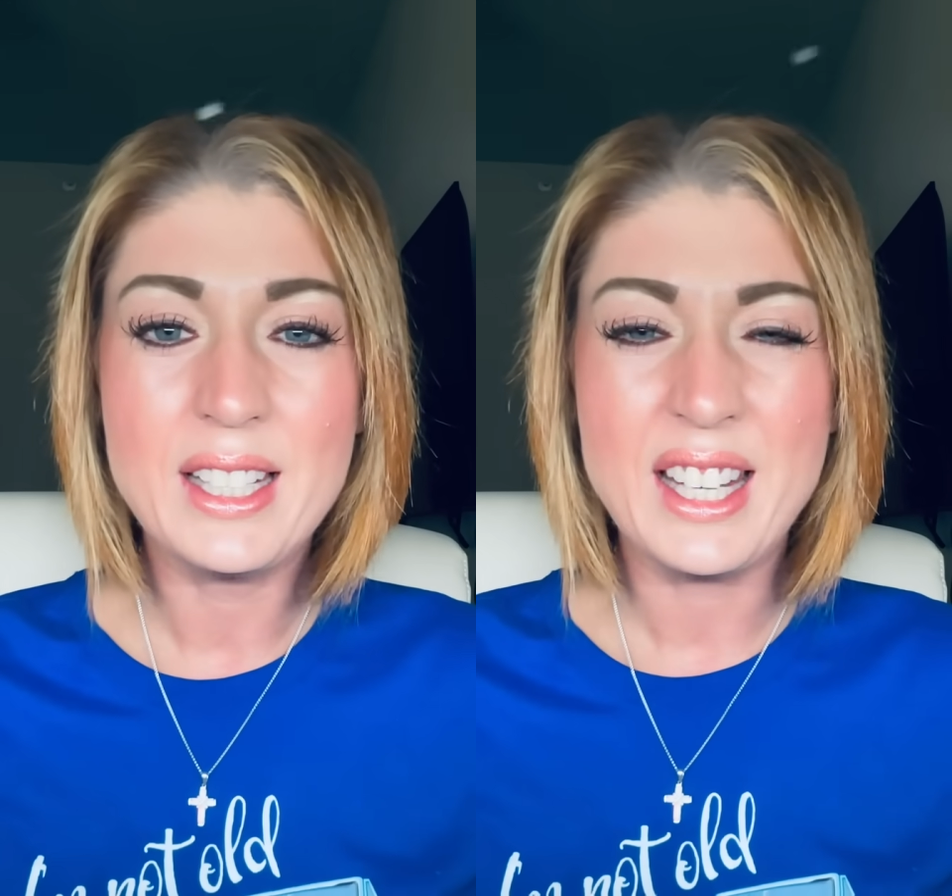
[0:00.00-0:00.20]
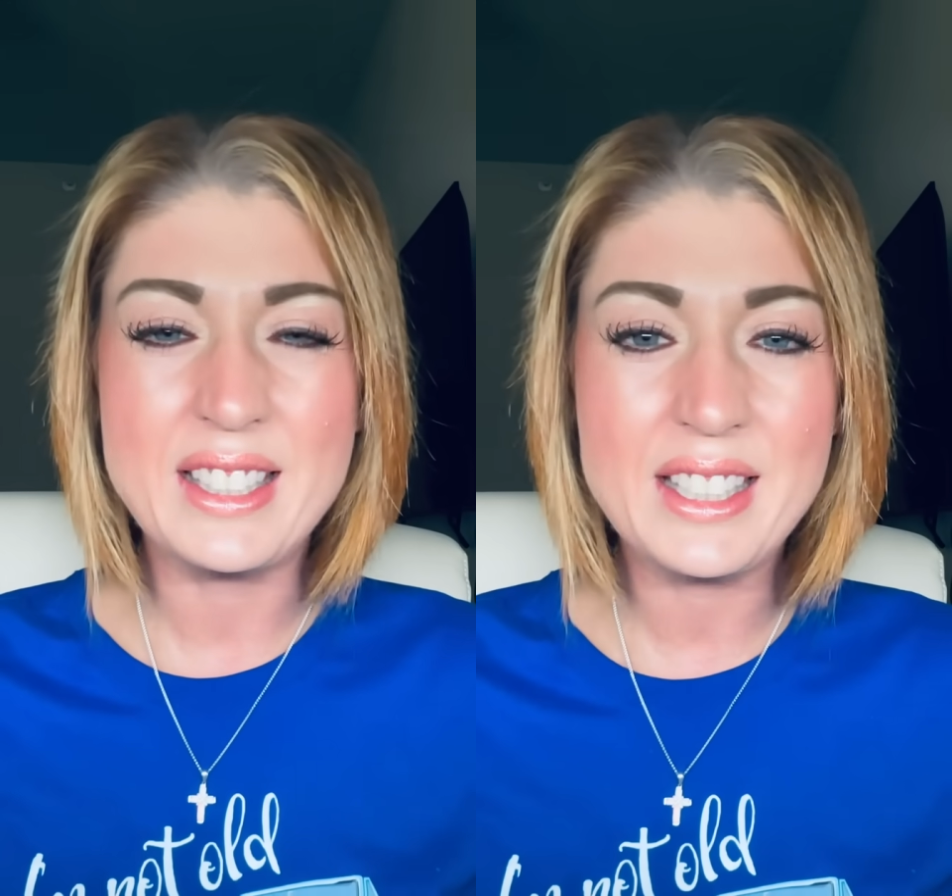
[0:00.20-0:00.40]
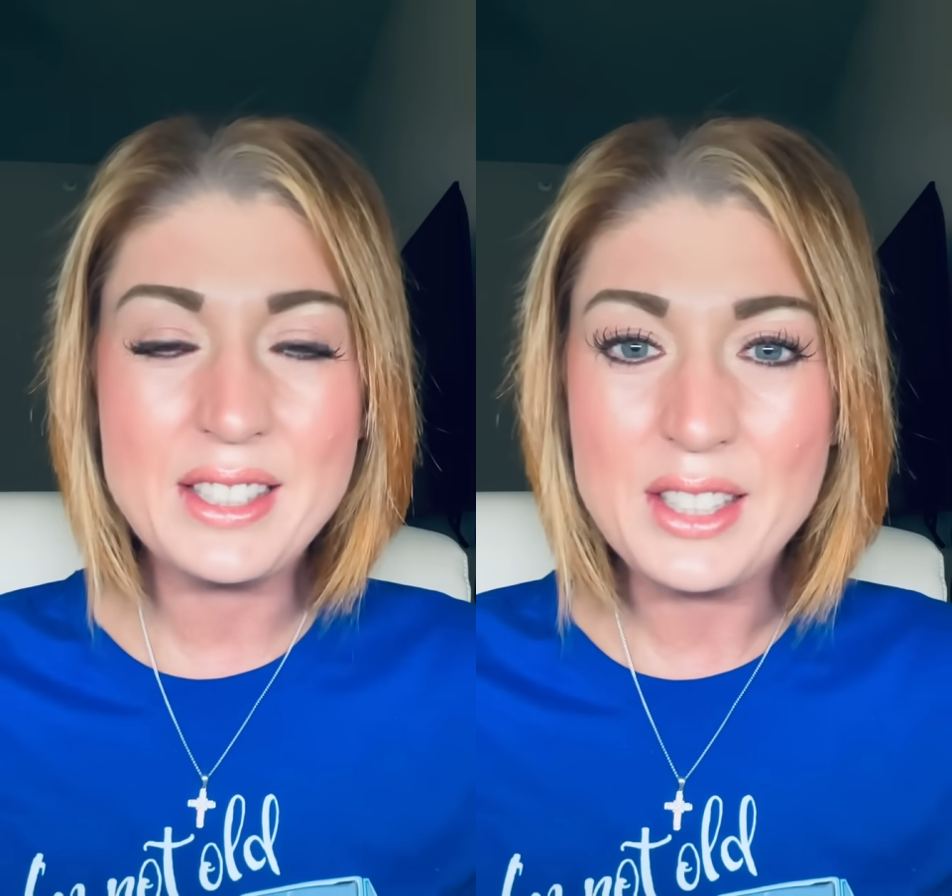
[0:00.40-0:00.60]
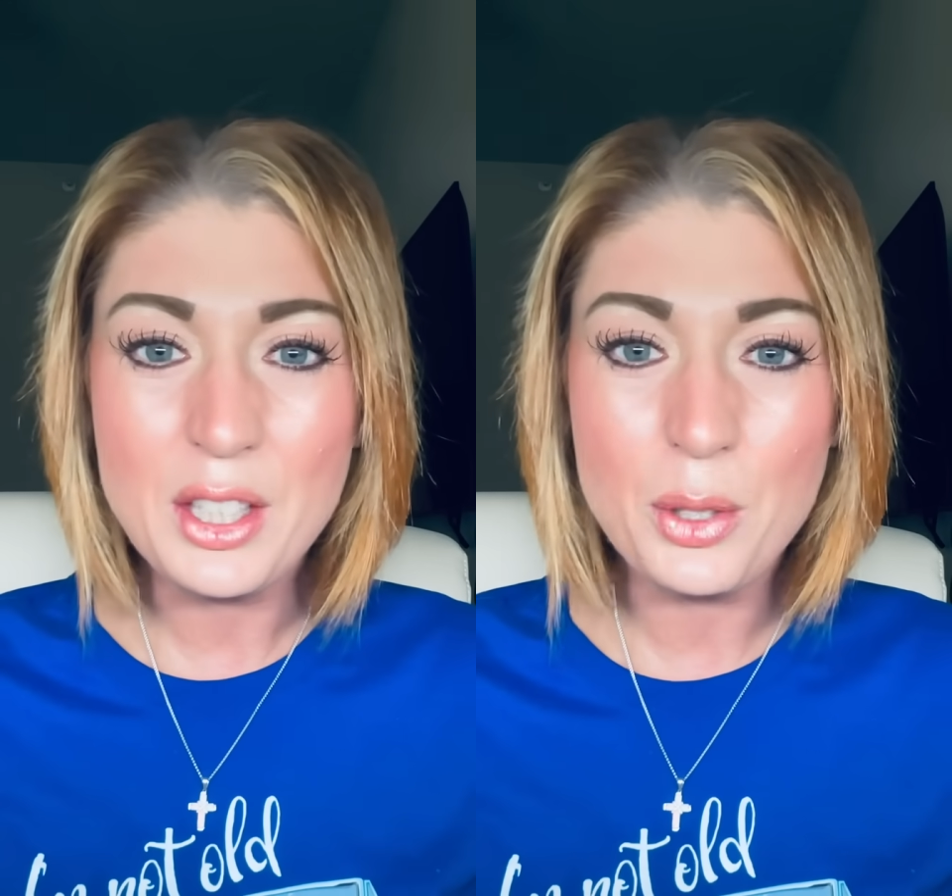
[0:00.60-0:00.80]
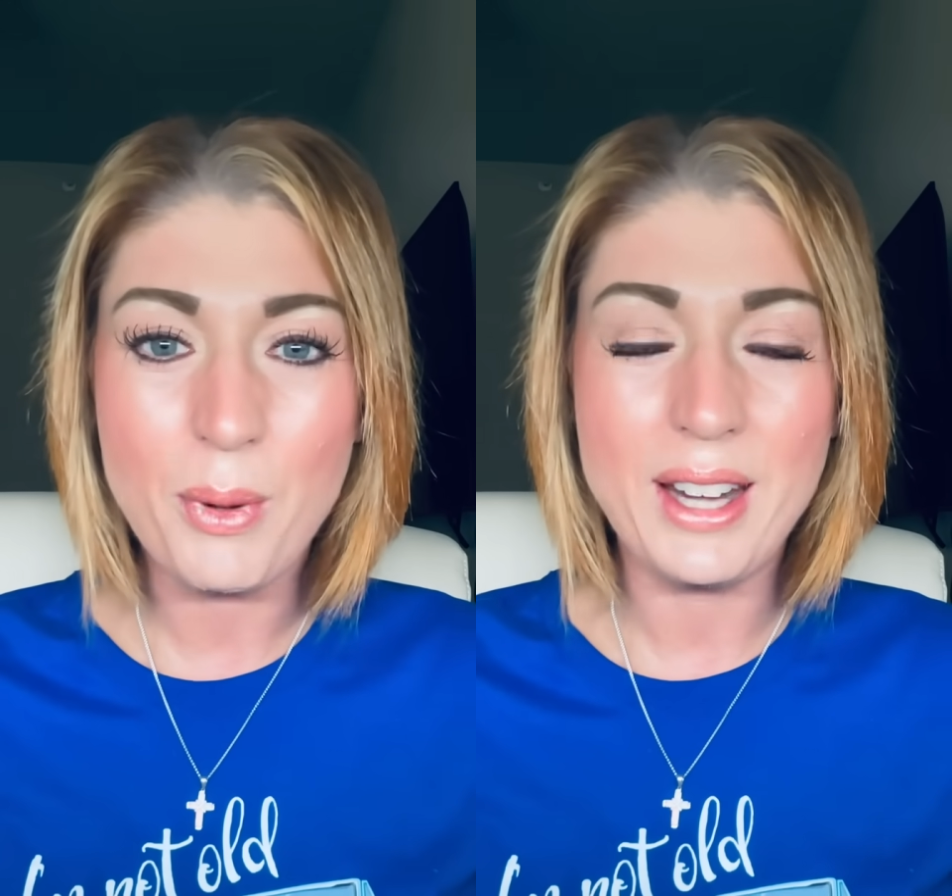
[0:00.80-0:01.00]
It's
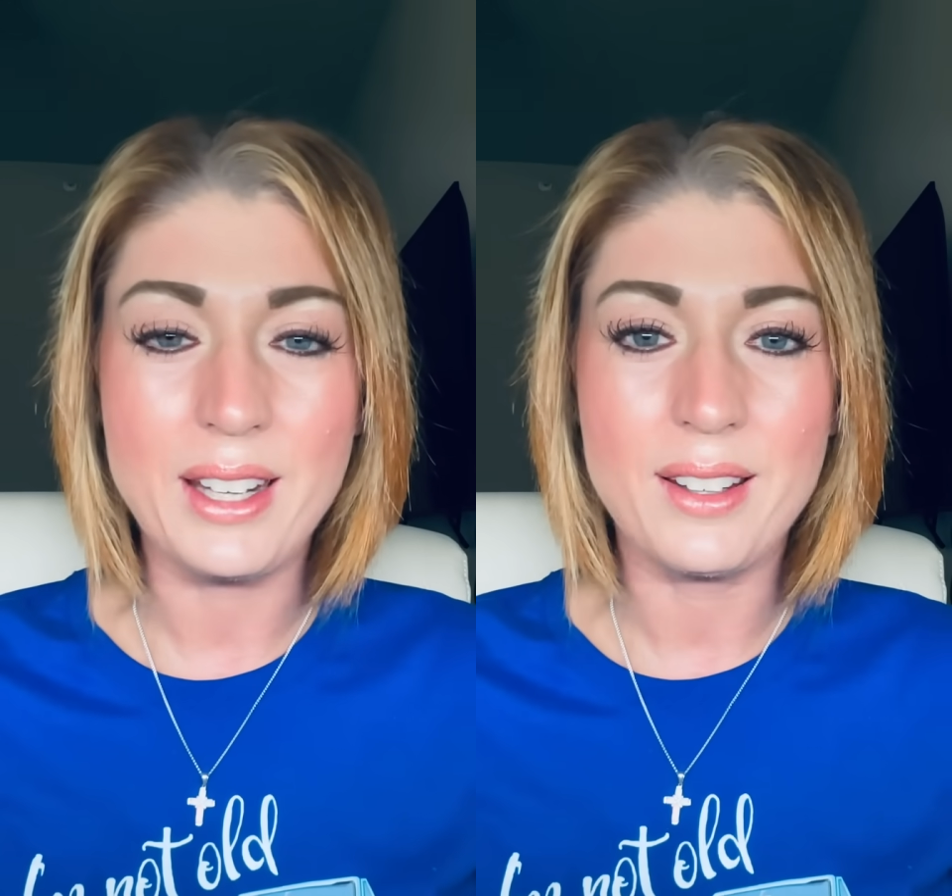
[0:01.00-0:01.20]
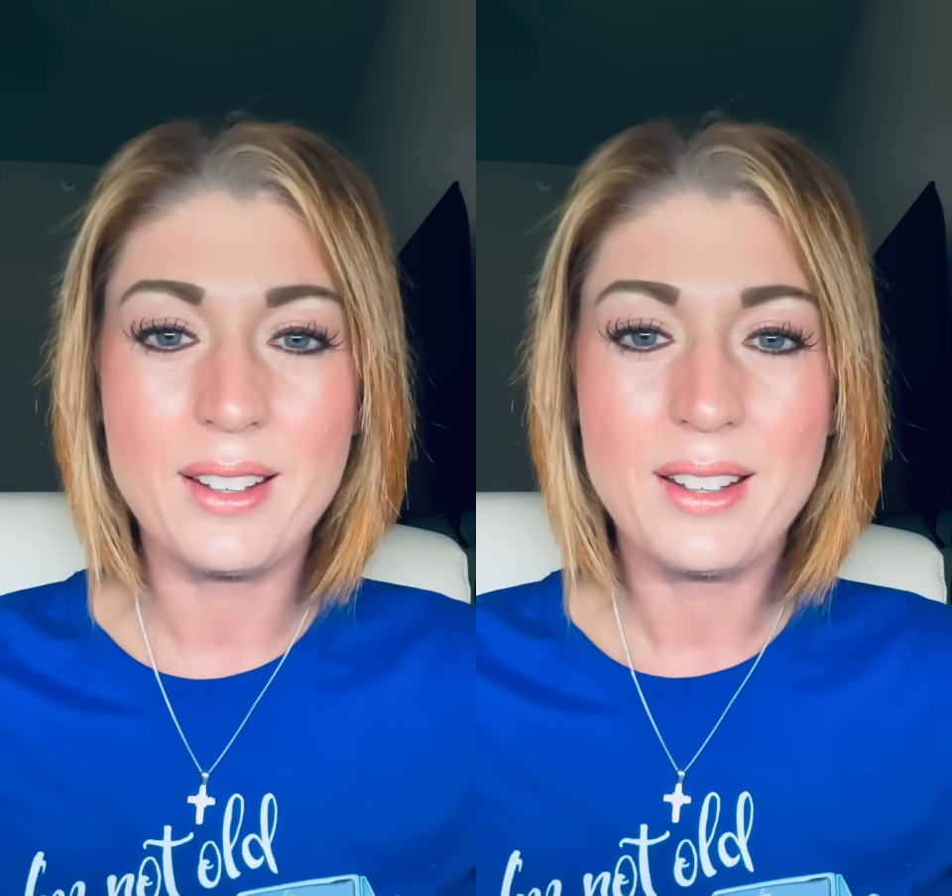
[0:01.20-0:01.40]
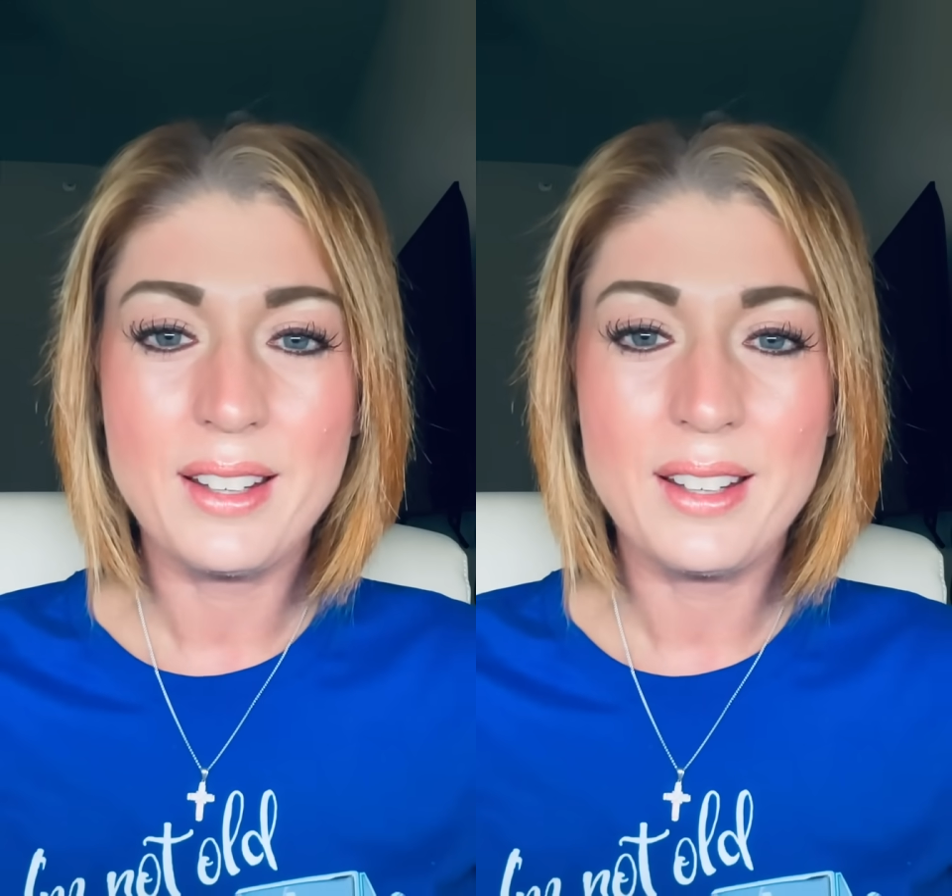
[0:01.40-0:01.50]
exhilarating.